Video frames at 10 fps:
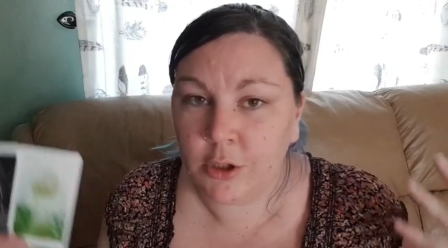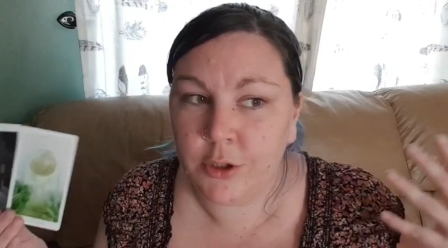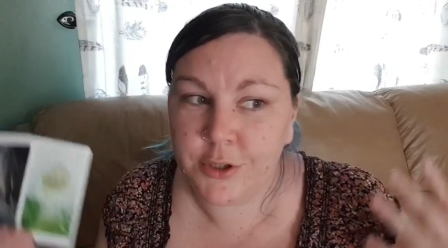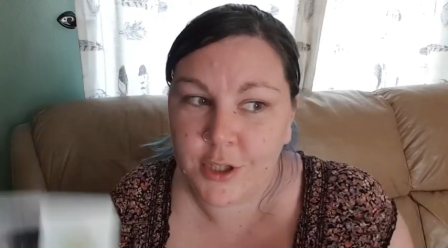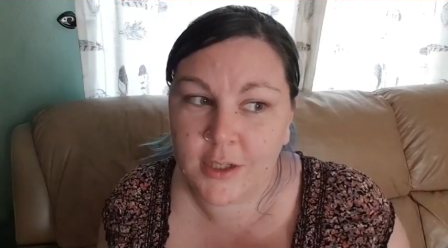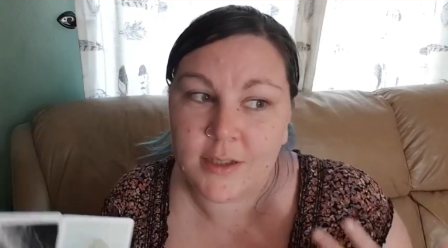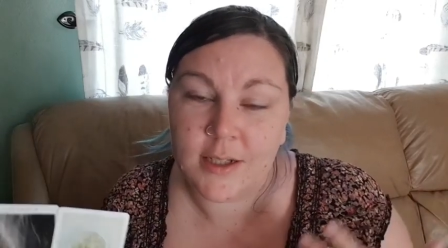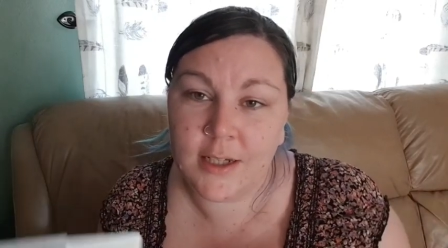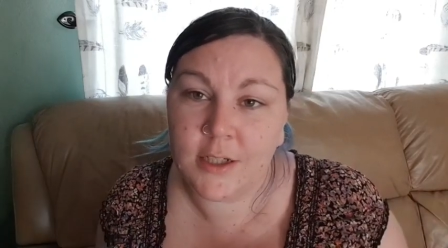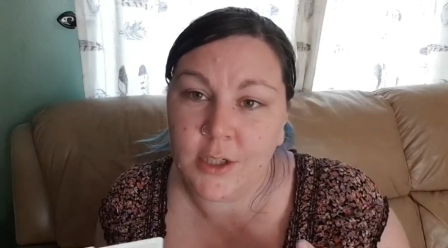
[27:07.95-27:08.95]
You just
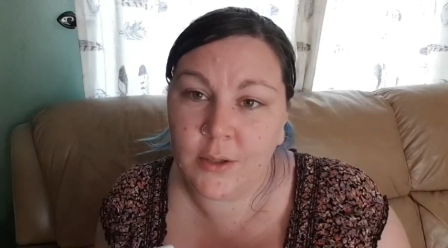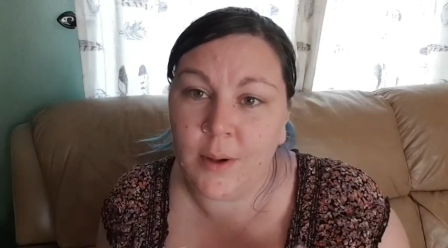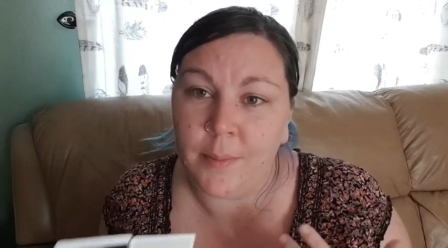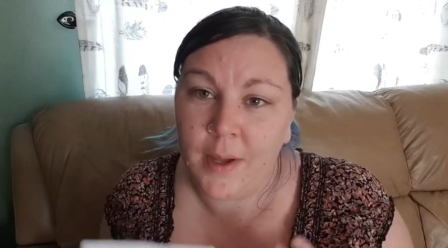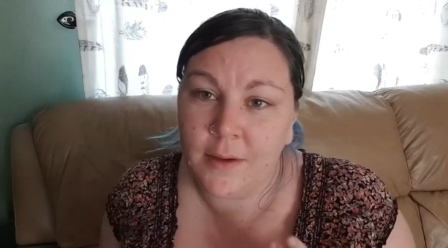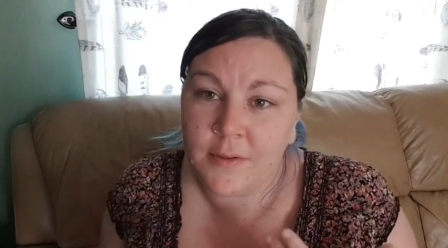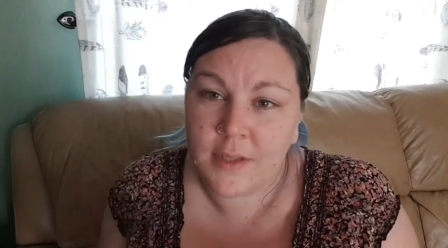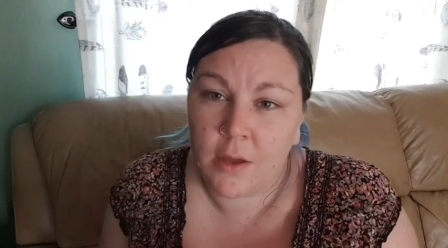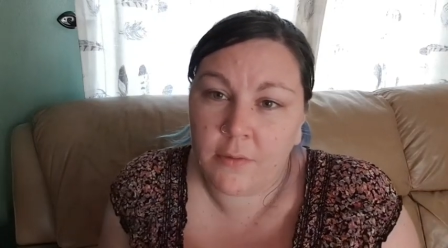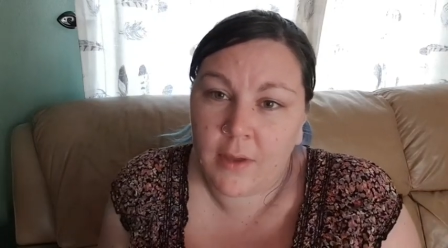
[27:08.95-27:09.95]
need to do a bit of
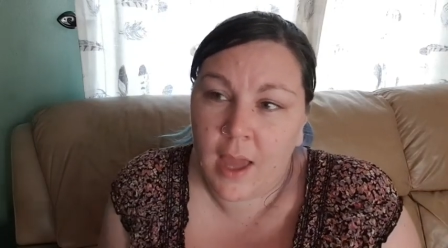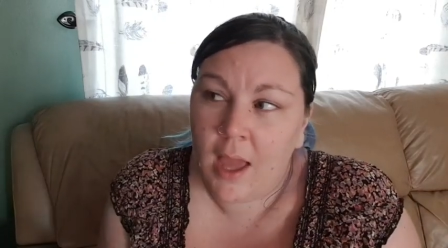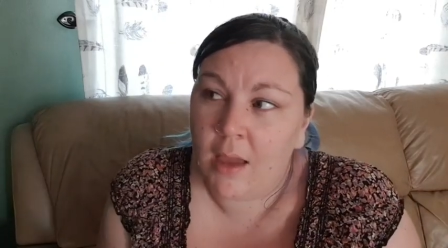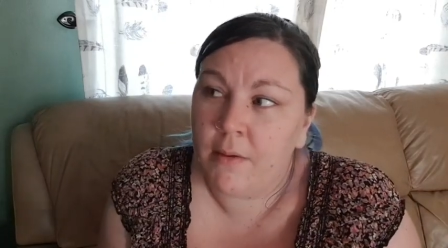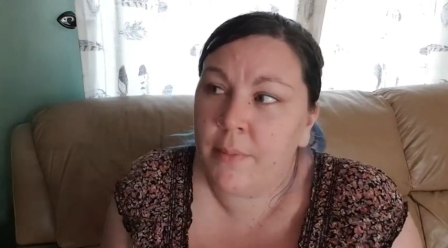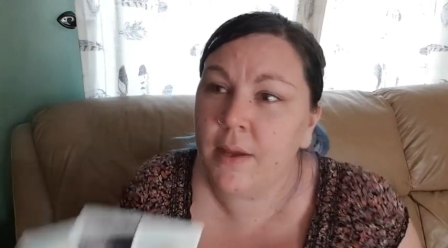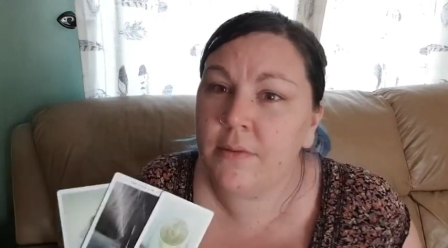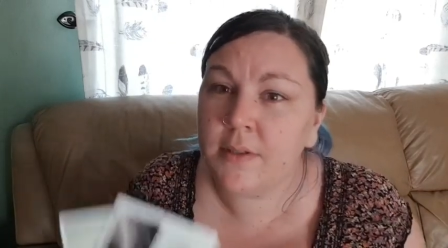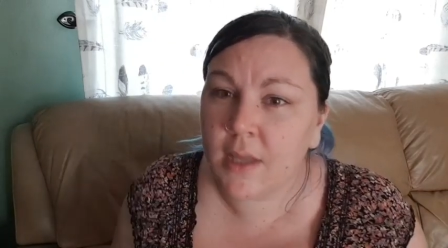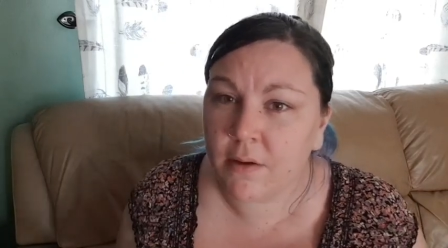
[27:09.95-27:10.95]
self-care, a bit
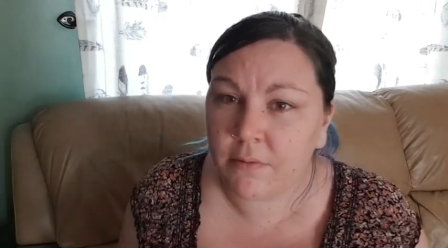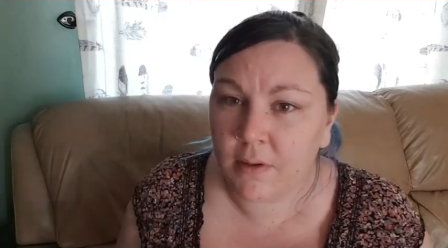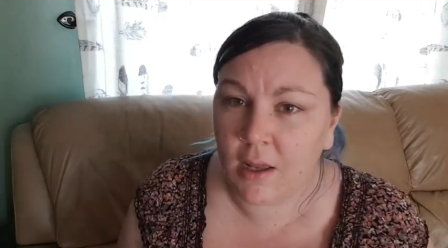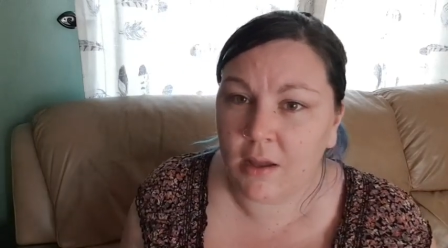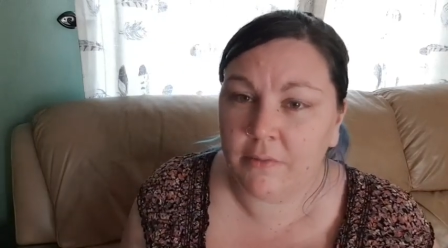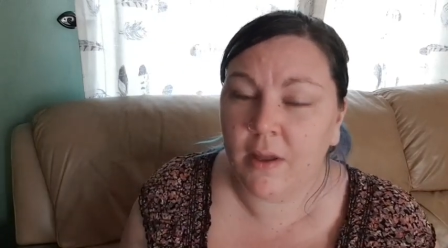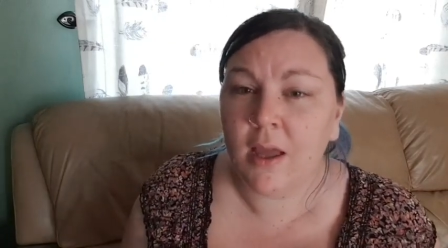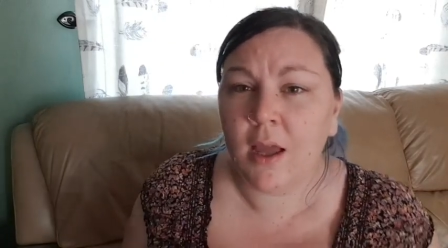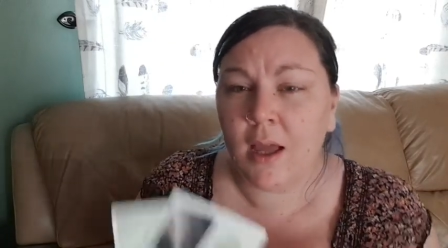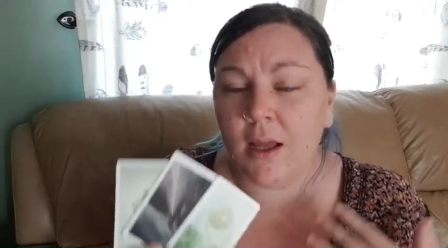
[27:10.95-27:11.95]
of self-love
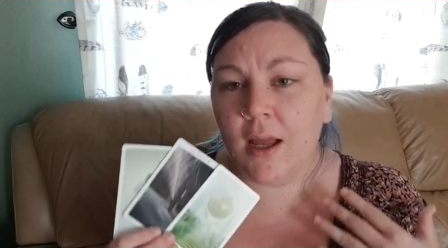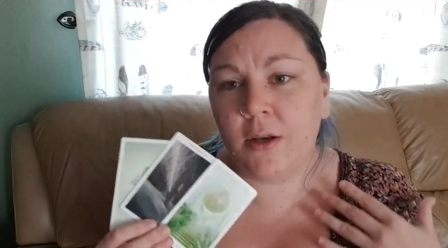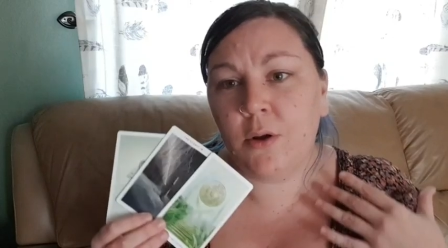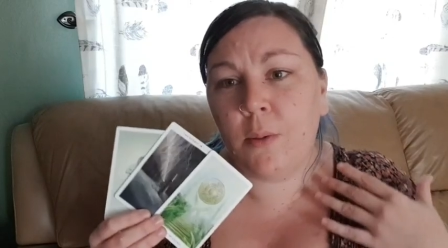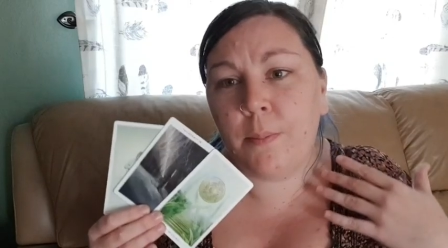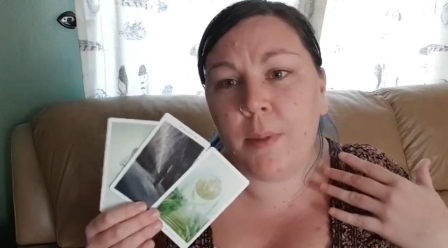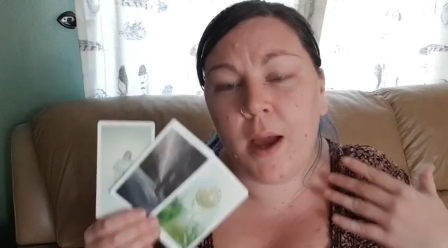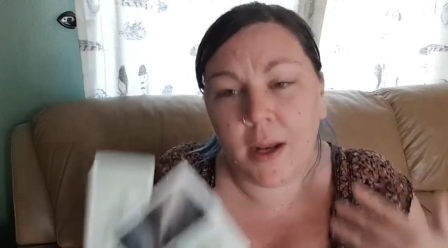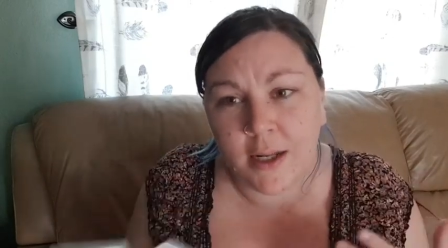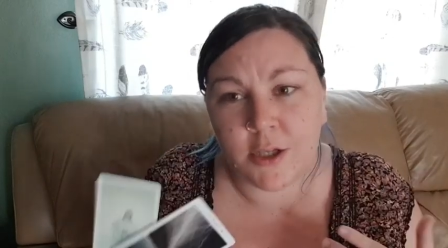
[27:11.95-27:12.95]
and not
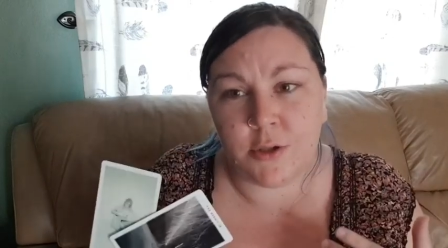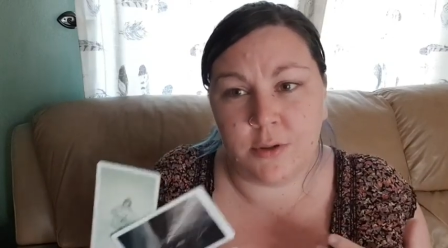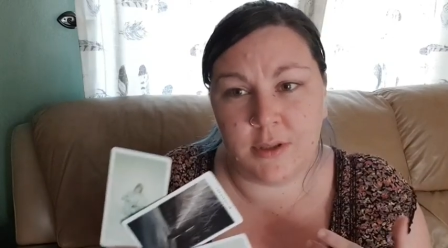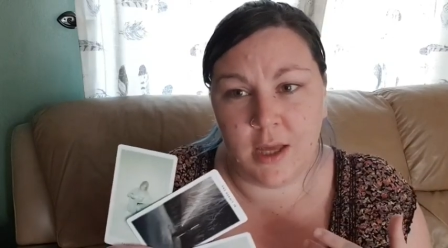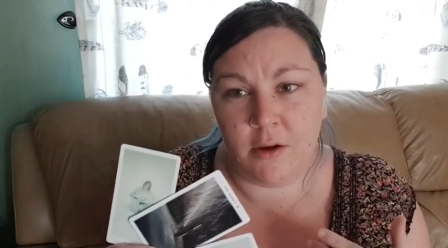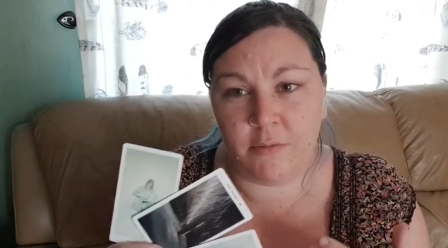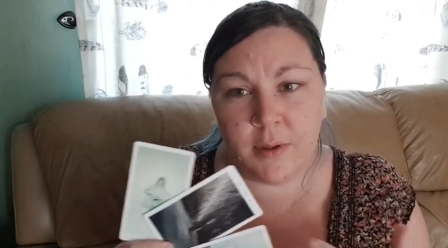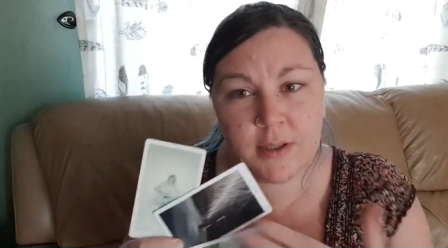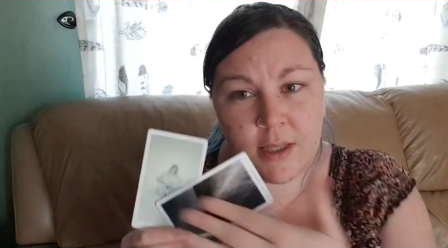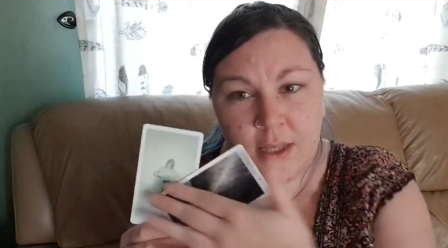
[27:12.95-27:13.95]
punish yourself
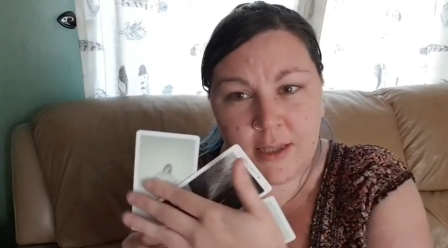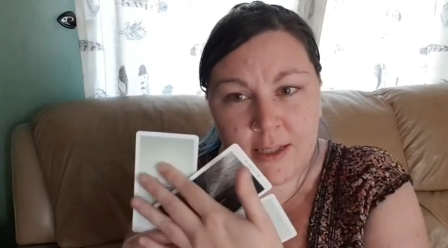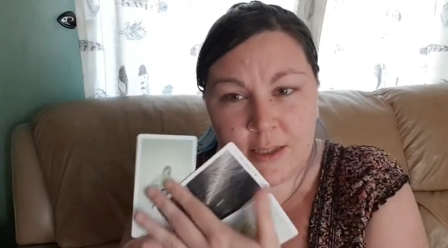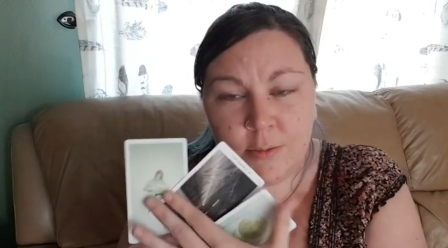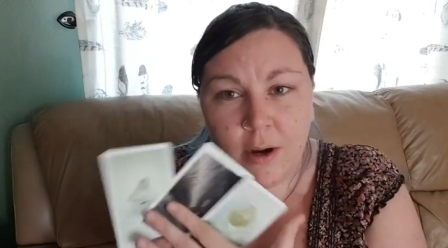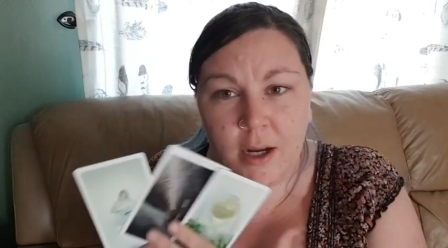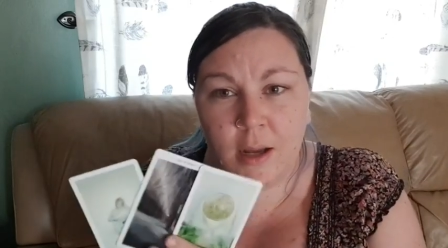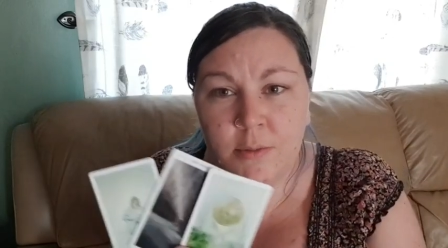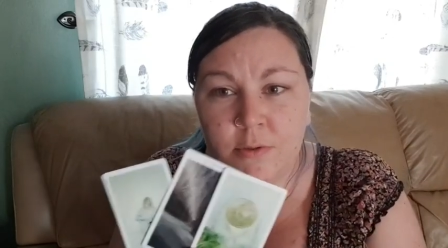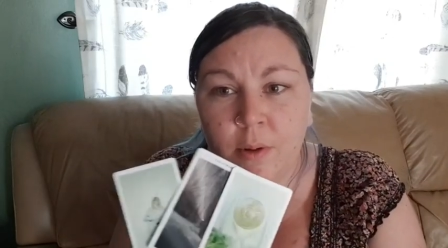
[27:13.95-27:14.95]
because I think this is where it
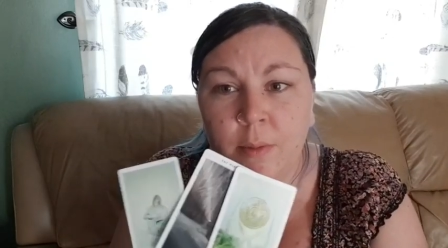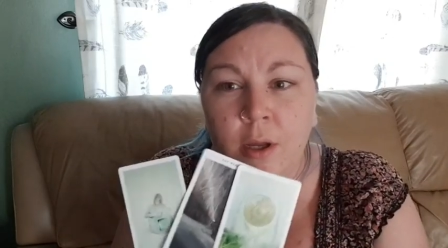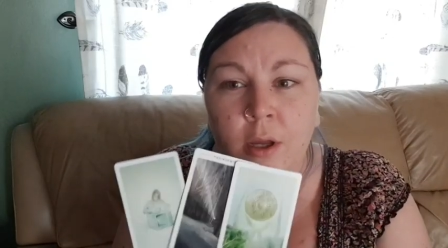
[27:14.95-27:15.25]
comes from.